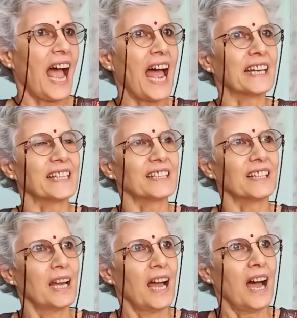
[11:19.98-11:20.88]
And
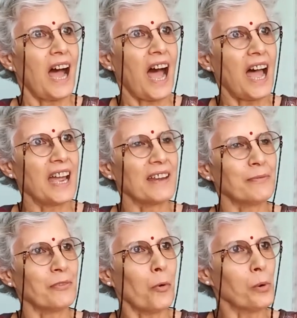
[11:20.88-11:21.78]

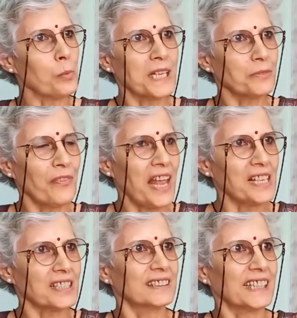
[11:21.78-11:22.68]
I've always felt
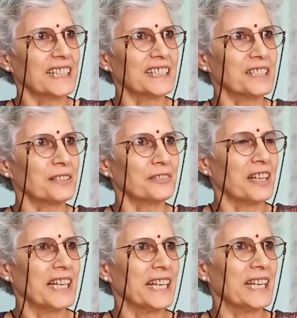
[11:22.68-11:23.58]
that it's
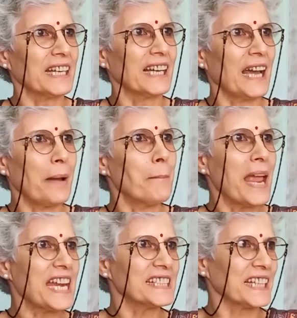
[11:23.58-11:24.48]
really
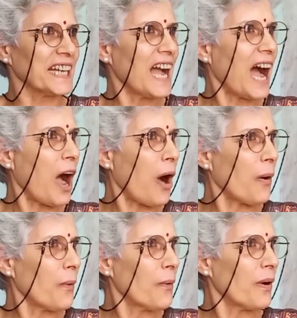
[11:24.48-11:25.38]
amazing
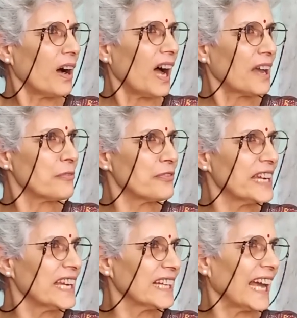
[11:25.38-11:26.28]
how I
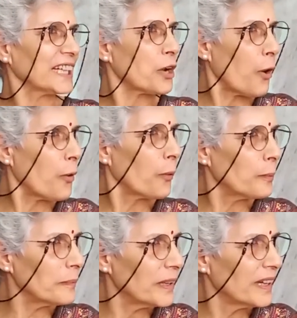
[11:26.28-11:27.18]
feel at
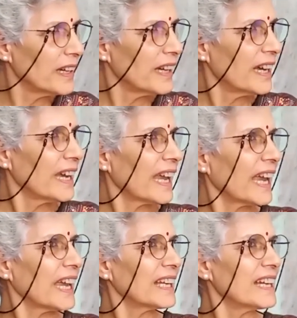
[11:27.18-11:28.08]
home
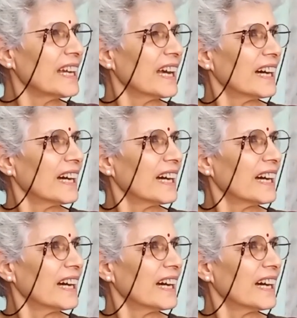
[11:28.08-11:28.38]
in